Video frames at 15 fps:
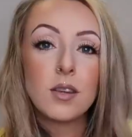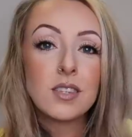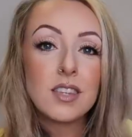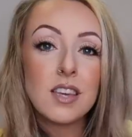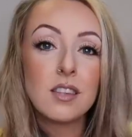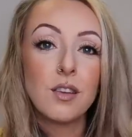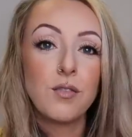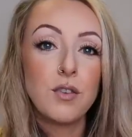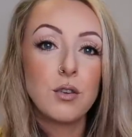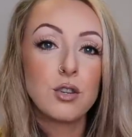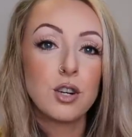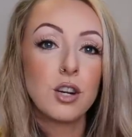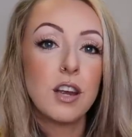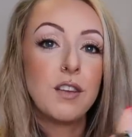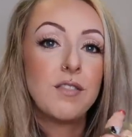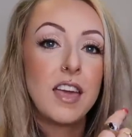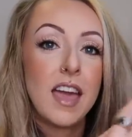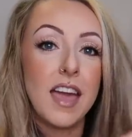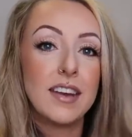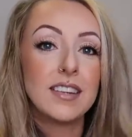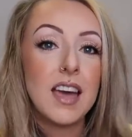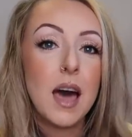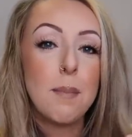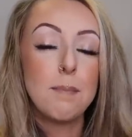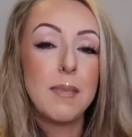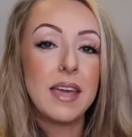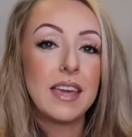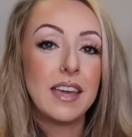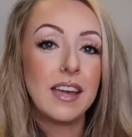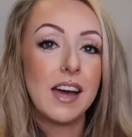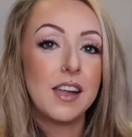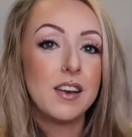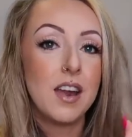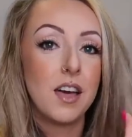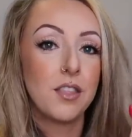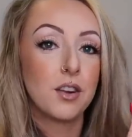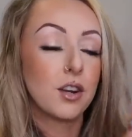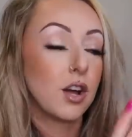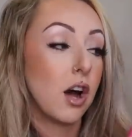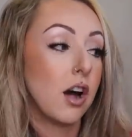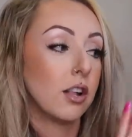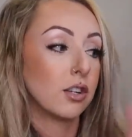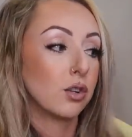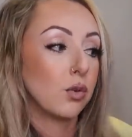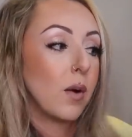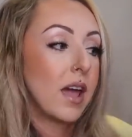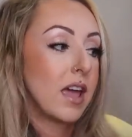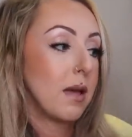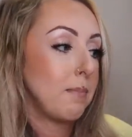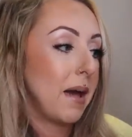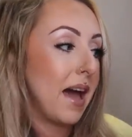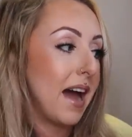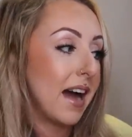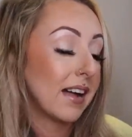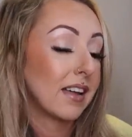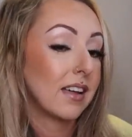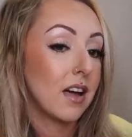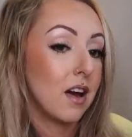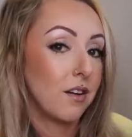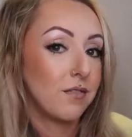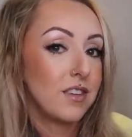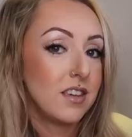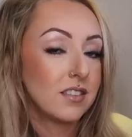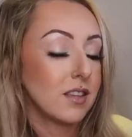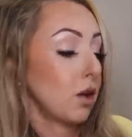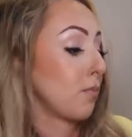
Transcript: Honestly, in the future, if they end up making another colorway pack of these,